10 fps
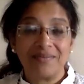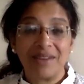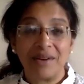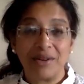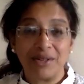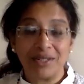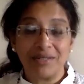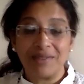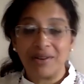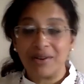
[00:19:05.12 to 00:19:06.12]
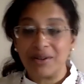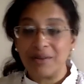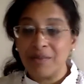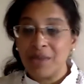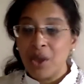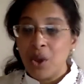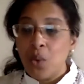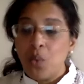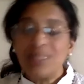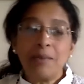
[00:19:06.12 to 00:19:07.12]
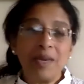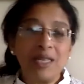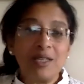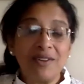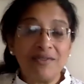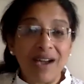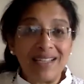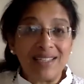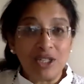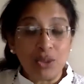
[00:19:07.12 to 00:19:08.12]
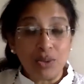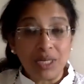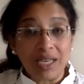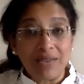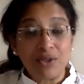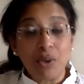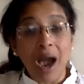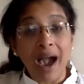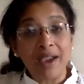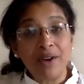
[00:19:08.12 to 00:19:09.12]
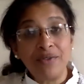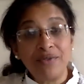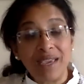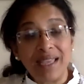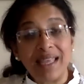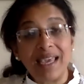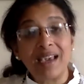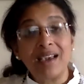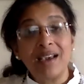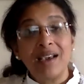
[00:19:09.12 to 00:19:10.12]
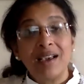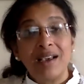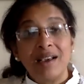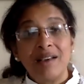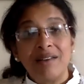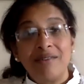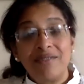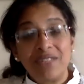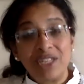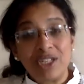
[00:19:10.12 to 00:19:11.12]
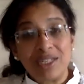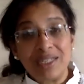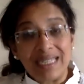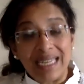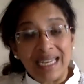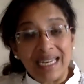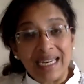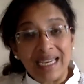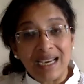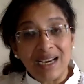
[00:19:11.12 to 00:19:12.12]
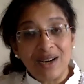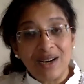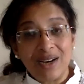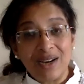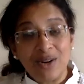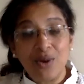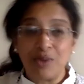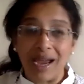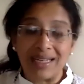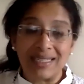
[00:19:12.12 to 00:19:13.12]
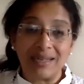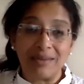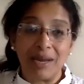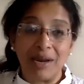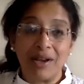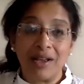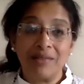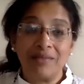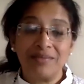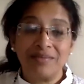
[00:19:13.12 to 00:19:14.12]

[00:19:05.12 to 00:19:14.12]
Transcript: Very good. Very good. What's a piece of advice that you would give to Ayurvedic physicians in India who want to practice in America?